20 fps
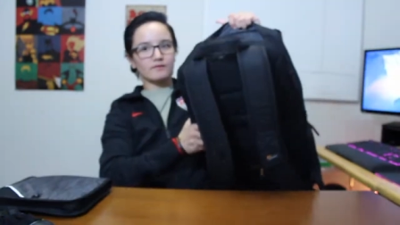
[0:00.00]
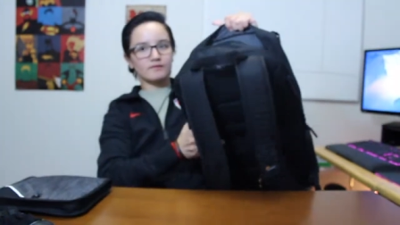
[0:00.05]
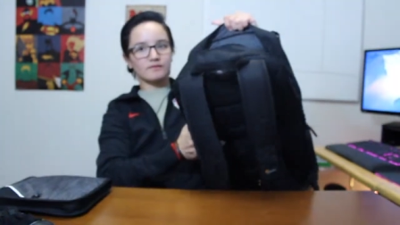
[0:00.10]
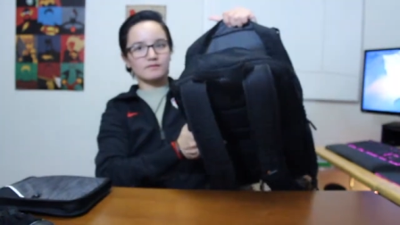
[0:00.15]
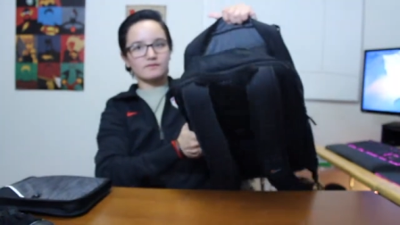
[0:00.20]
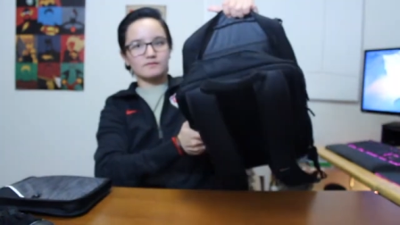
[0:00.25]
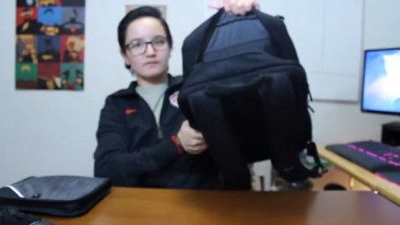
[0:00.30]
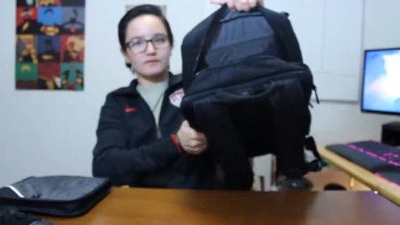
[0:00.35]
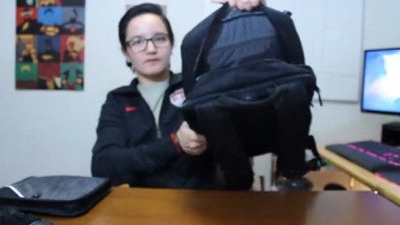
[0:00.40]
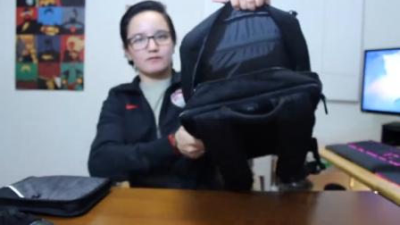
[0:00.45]

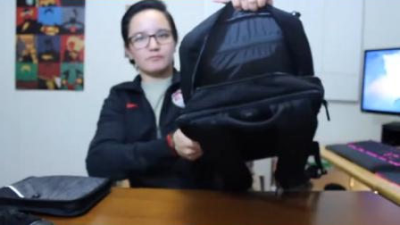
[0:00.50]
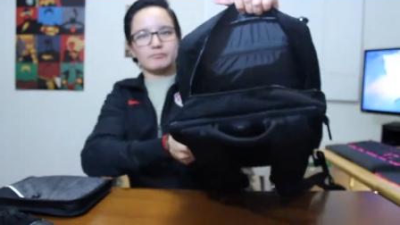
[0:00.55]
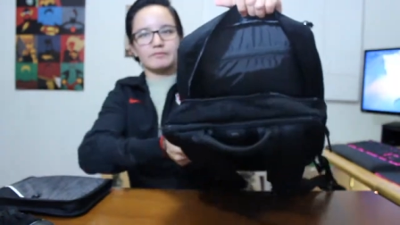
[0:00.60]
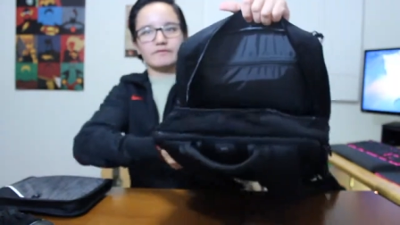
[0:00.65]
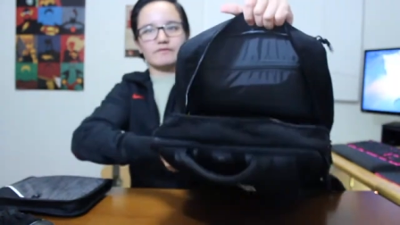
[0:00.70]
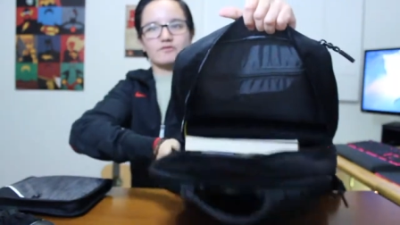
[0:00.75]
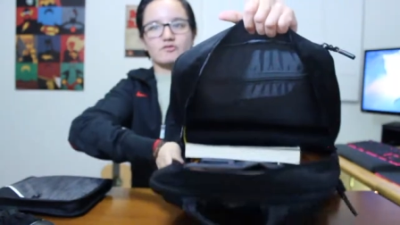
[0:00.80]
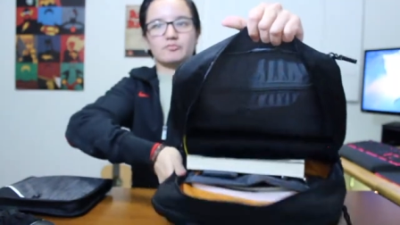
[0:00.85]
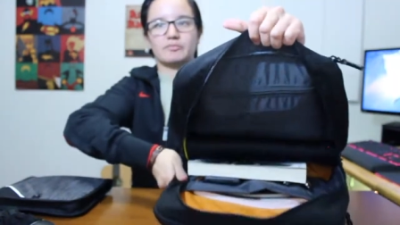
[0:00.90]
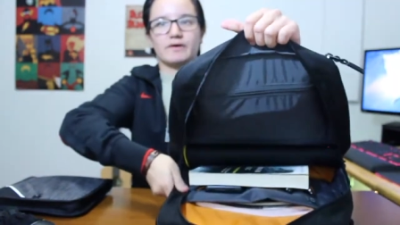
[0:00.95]
Next thing up in
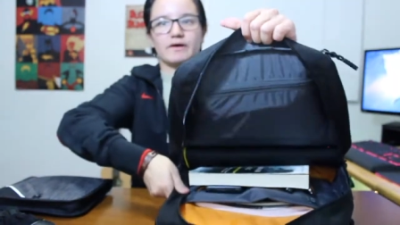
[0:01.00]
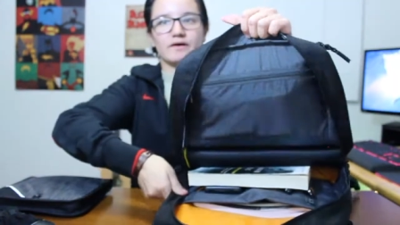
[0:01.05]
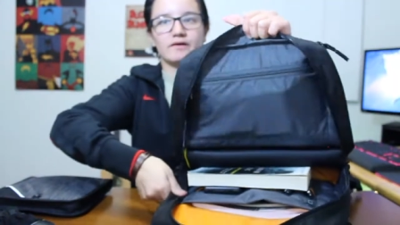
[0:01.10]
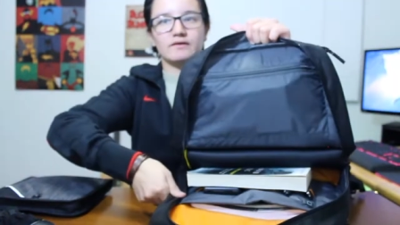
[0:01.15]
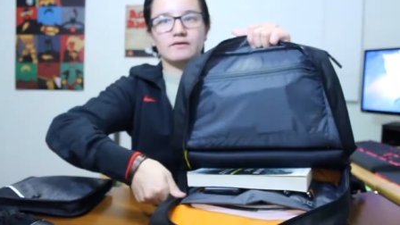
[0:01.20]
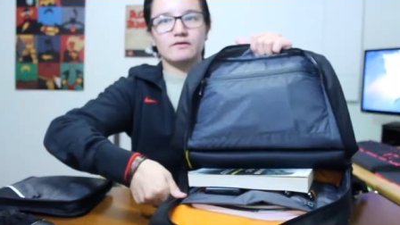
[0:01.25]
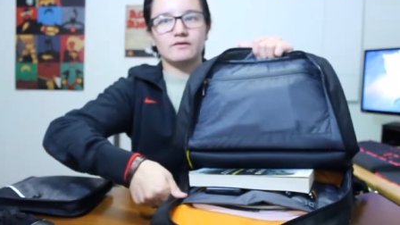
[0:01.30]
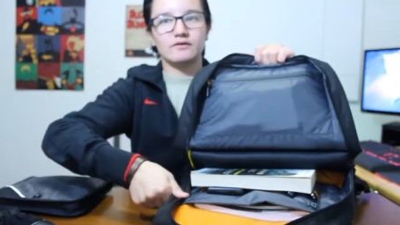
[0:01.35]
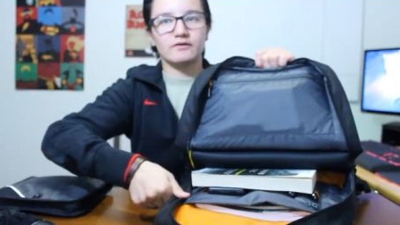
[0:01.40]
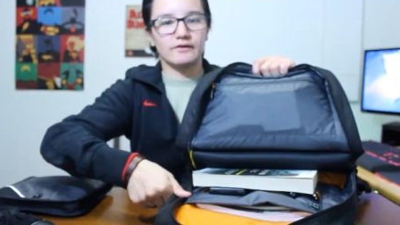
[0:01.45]
this
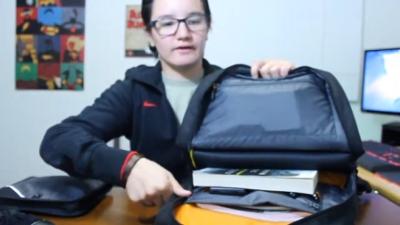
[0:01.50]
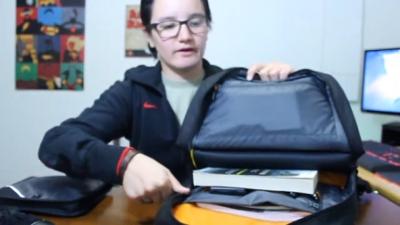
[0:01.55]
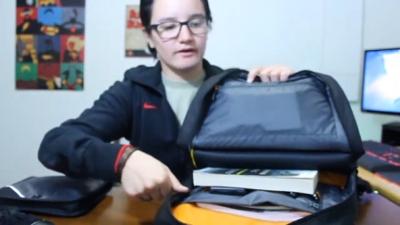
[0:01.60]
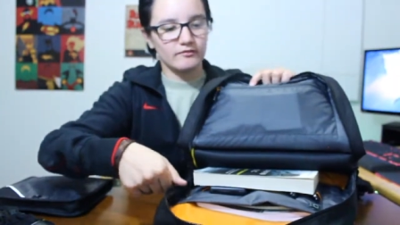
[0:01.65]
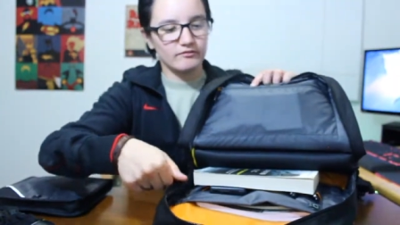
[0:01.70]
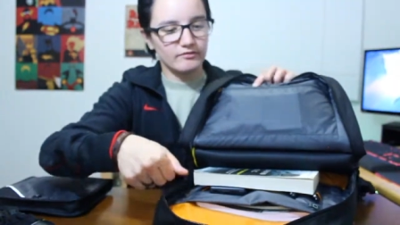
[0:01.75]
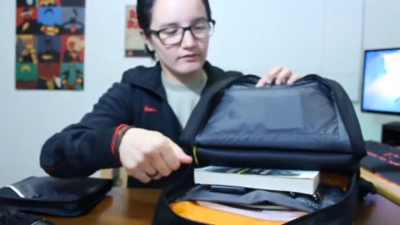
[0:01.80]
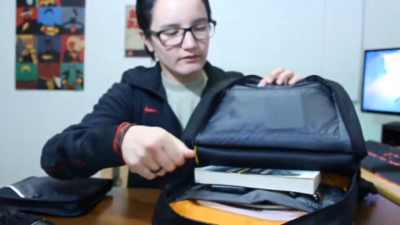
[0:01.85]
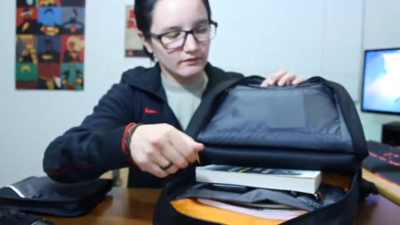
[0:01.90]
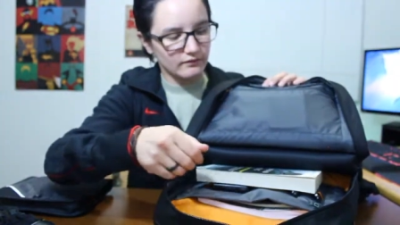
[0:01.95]
bag we
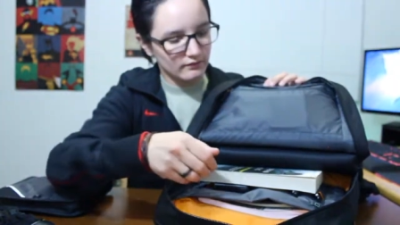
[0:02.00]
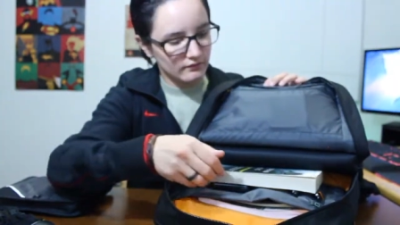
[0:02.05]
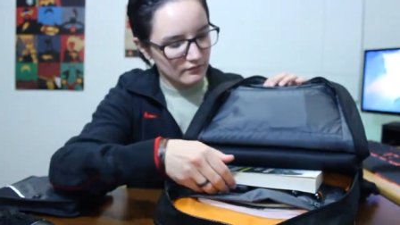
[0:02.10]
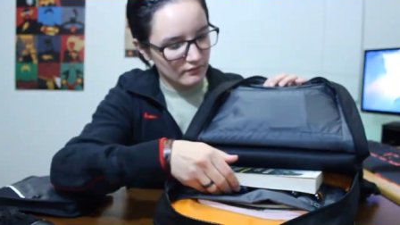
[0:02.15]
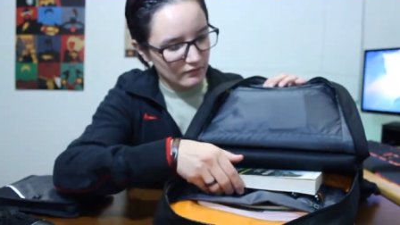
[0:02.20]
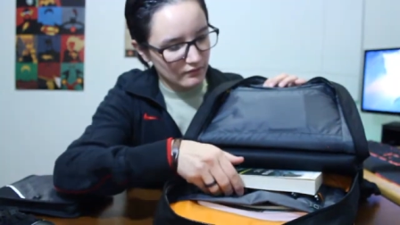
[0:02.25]
have here,